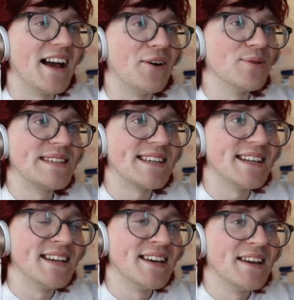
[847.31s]

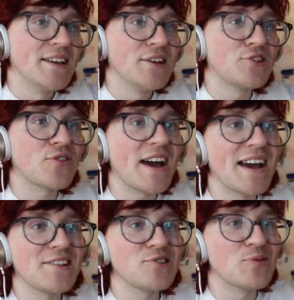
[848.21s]
You
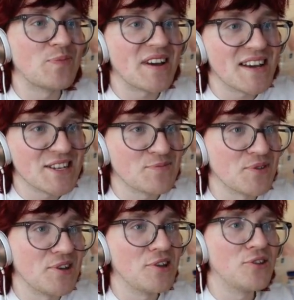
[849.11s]
tried your best,
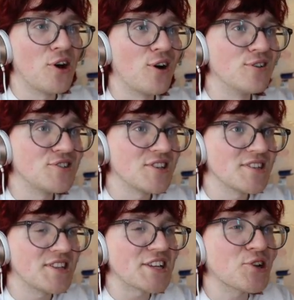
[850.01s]
but you don't
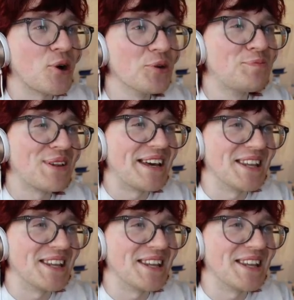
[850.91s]
succeed. That's Coldplay.